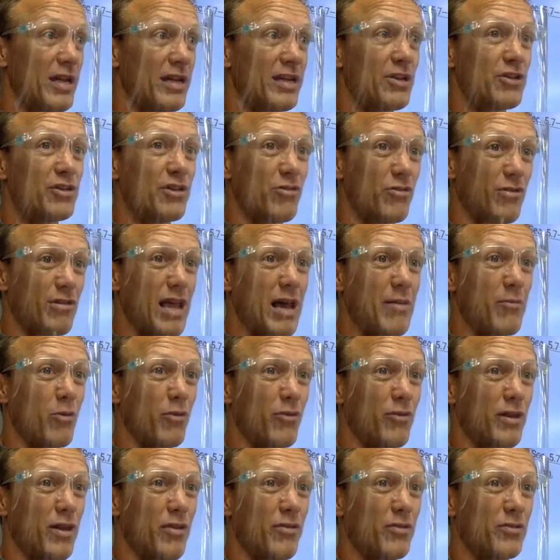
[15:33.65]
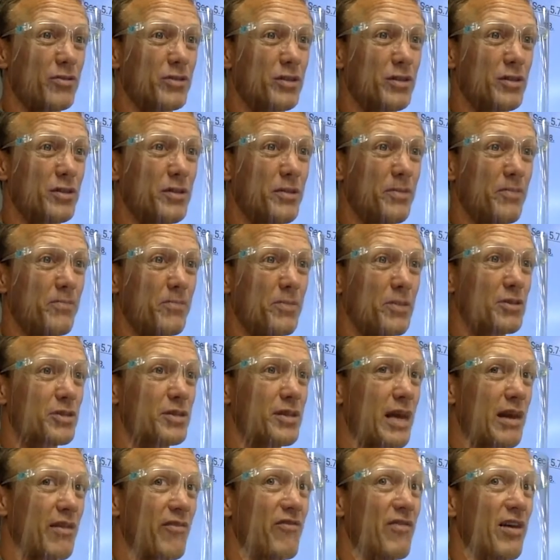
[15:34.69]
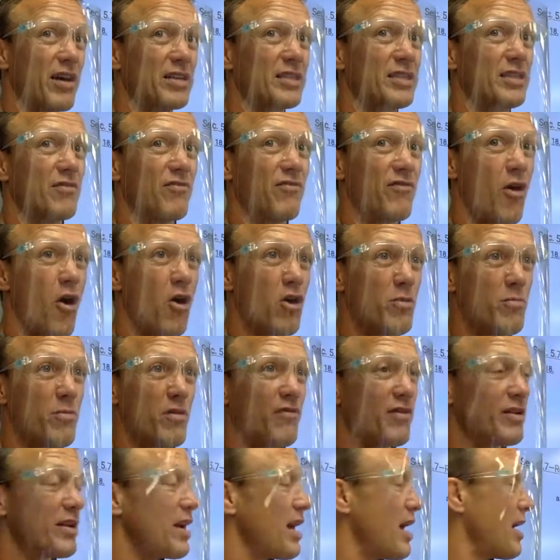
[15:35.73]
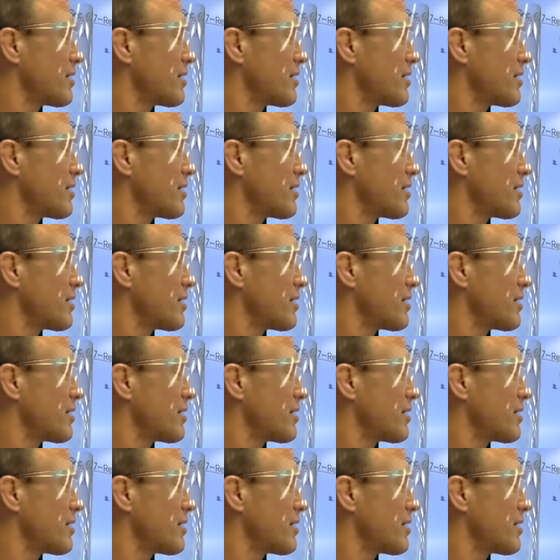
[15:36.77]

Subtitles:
Some molecules like each other a lot more than others. So that affects the